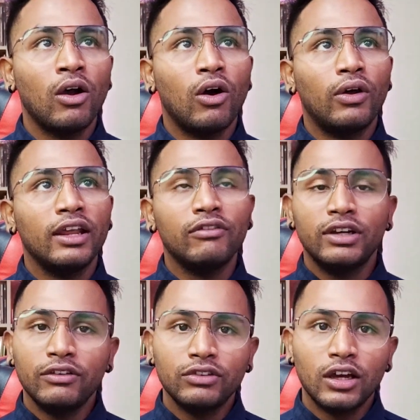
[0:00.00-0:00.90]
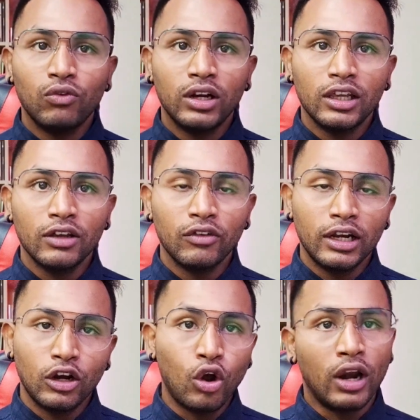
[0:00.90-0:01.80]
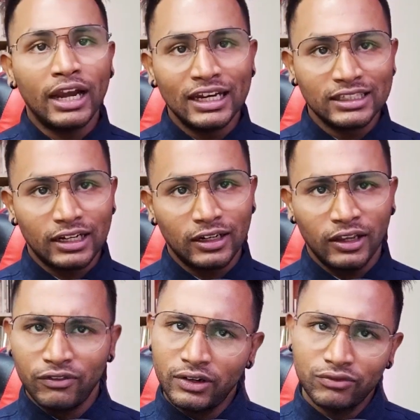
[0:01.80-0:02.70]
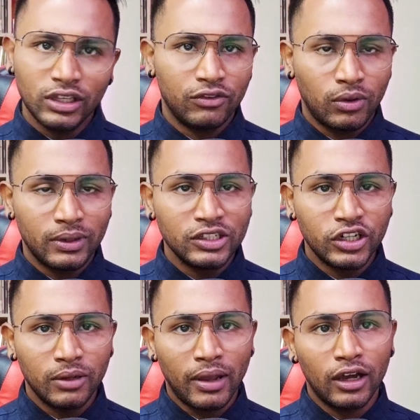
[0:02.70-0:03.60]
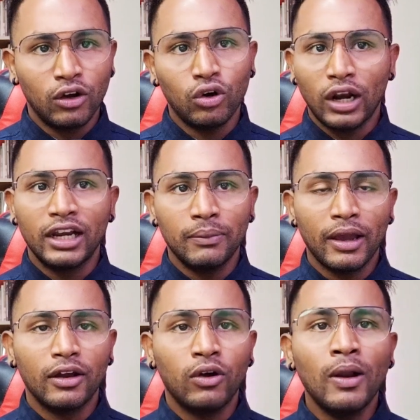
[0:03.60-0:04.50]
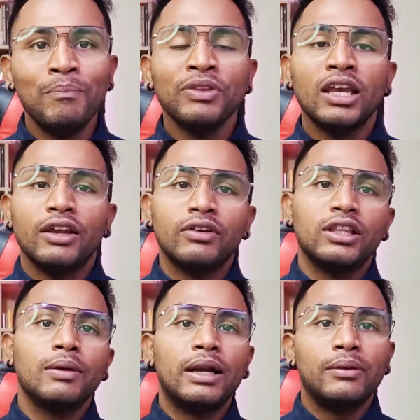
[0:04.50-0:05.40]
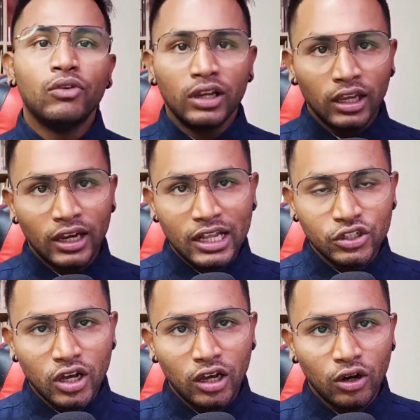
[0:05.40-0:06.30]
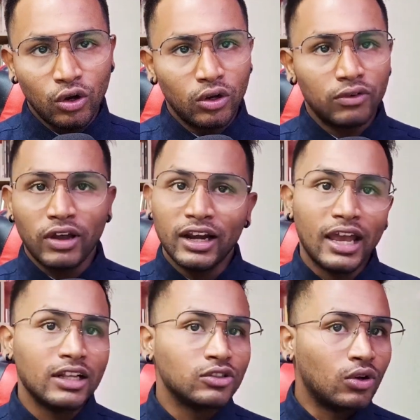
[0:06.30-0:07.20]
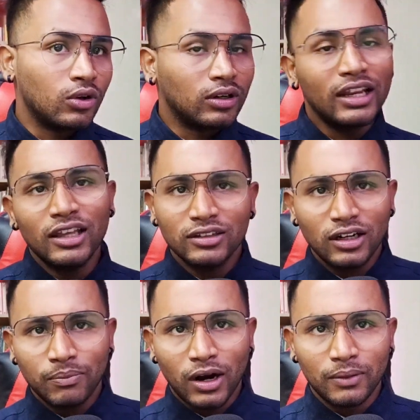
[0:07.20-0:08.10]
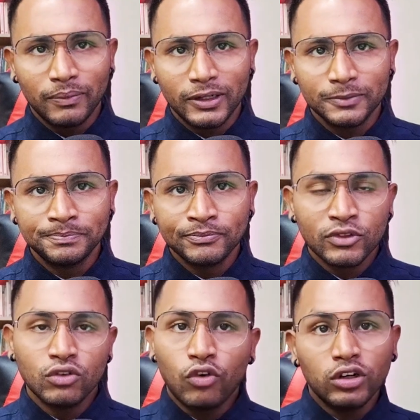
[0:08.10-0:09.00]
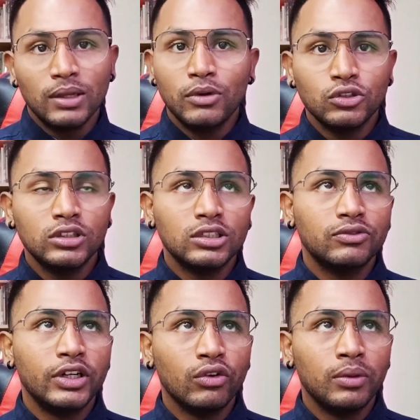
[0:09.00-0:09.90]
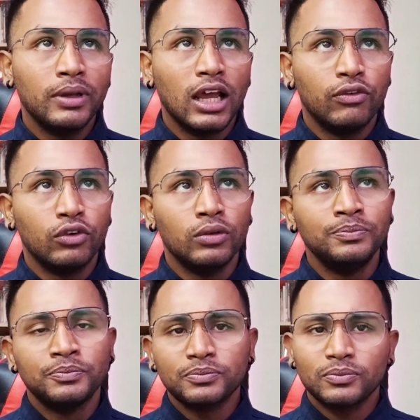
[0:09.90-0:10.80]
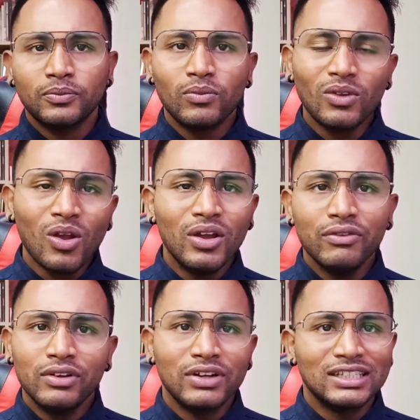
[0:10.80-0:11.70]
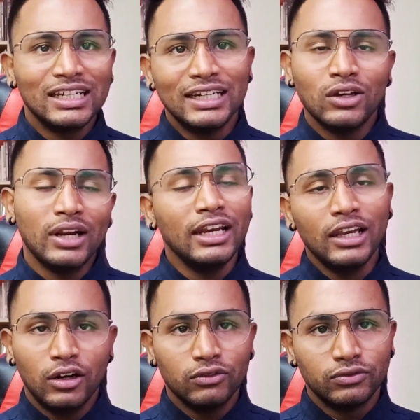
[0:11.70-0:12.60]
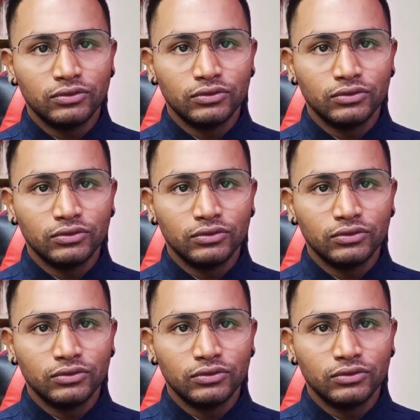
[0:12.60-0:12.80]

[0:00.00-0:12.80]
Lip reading: Or even if they are working in a non-IT sector, even if they are from an engineering background or IT background, even they might be working in HR or finance or any other department. So for them also, this video will be helpful. Or even facility or any kind of